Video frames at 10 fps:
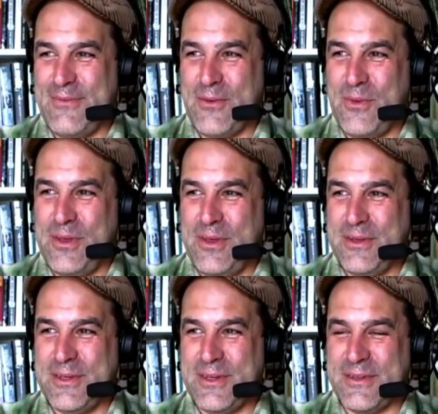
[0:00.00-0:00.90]
like, if you're
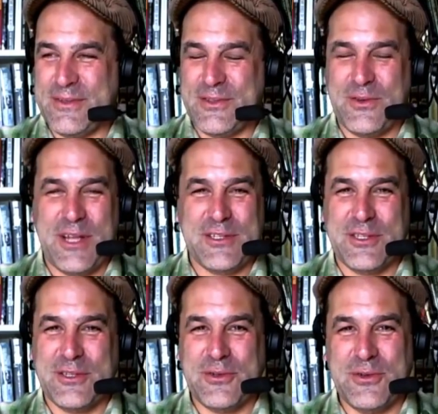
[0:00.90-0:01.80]
willing to
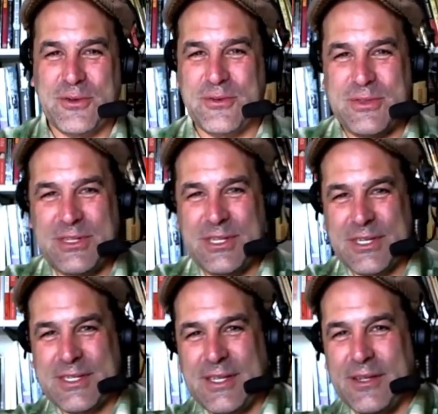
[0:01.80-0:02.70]
stretch the truth
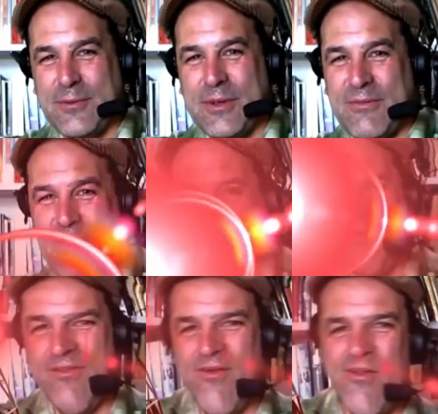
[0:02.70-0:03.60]
just a little bit
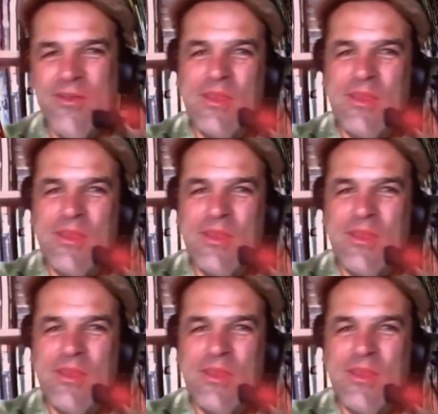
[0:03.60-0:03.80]
farther.